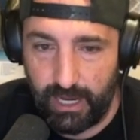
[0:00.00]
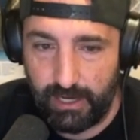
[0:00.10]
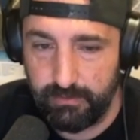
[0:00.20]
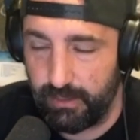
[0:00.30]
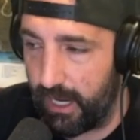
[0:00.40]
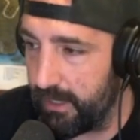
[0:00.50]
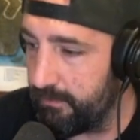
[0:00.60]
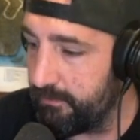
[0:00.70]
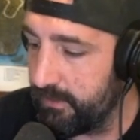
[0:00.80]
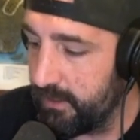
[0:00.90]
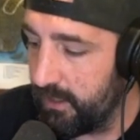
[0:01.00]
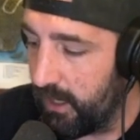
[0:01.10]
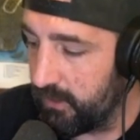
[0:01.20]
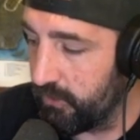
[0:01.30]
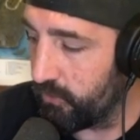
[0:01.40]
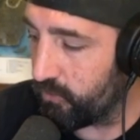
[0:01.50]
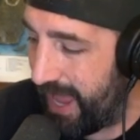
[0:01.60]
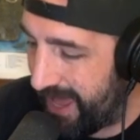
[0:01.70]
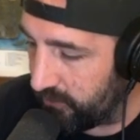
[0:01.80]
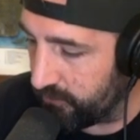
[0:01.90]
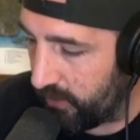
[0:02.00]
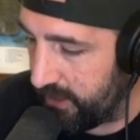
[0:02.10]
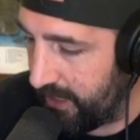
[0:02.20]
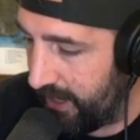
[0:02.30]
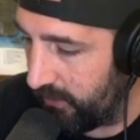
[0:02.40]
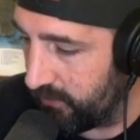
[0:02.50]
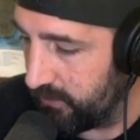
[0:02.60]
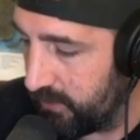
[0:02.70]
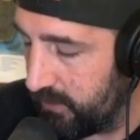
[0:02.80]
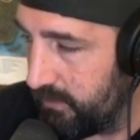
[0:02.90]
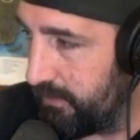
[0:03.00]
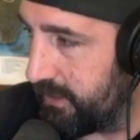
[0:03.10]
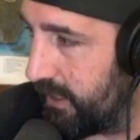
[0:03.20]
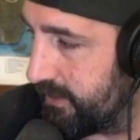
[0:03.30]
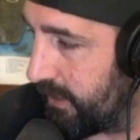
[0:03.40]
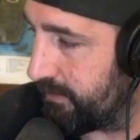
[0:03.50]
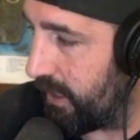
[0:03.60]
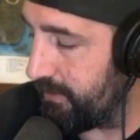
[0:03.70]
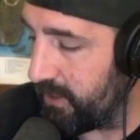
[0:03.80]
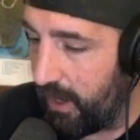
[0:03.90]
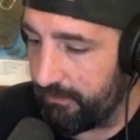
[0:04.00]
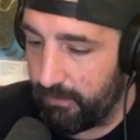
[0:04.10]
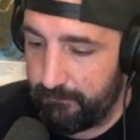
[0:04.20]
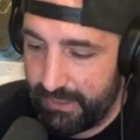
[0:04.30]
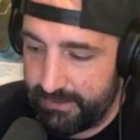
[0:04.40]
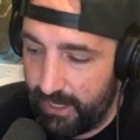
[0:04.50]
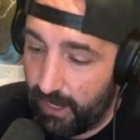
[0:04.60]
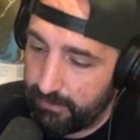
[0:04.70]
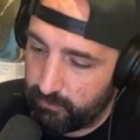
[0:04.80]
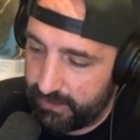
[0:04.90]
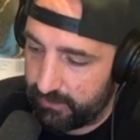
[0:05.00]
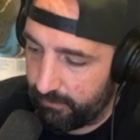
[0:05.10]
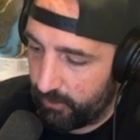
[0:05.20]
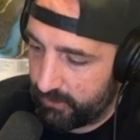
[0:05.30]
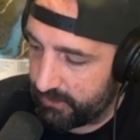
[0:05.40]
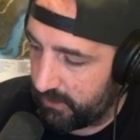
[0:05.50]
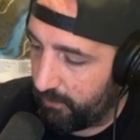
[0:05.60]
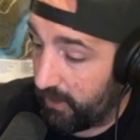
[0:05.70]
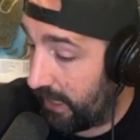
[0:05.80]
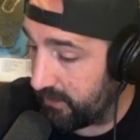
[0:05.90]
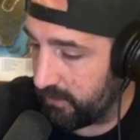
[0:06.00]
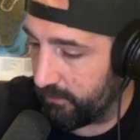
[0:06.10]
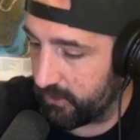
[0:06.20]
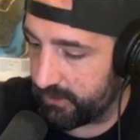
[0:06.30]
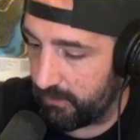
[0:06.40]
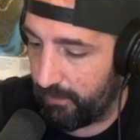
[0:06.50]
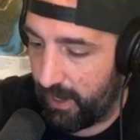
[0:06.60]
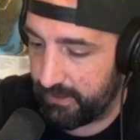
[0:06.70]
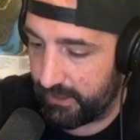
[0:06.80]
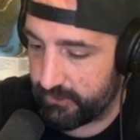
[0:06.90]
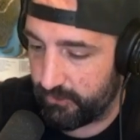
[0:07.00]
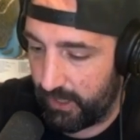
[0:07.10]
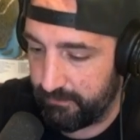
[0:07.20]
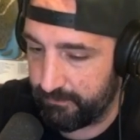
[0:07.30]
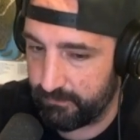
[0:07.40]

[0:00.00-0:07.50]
I am a little rattled right now because I'm coming off a beatdown. We did the emergency pod. I did the emergency pod yesterday.